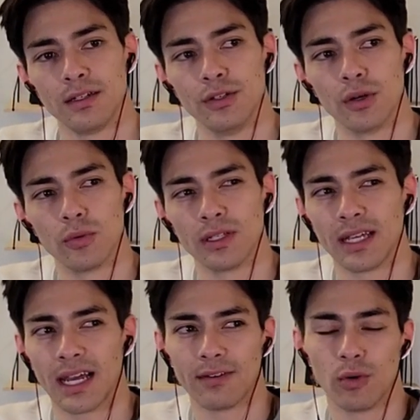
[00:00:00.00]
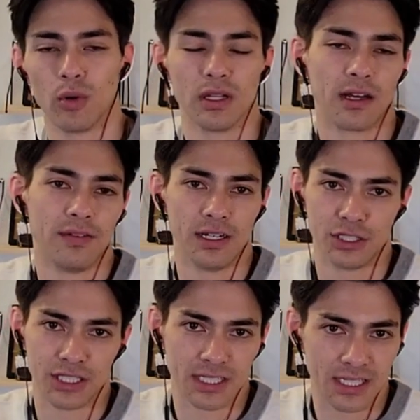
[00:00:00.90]
You don't really have a whole lot of
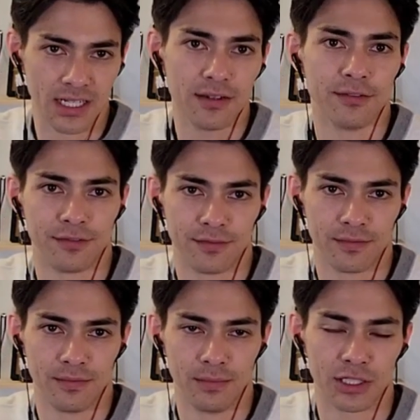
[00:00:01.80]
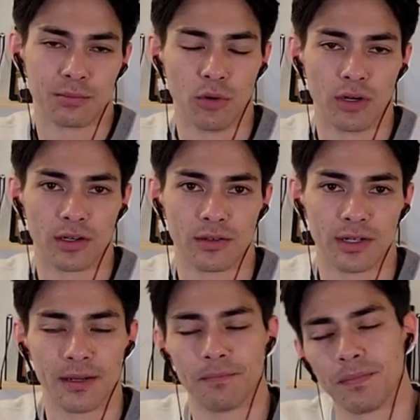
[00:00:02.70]
energy to give much more,
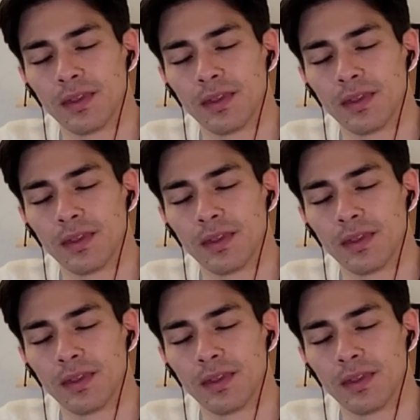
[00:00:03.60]
right?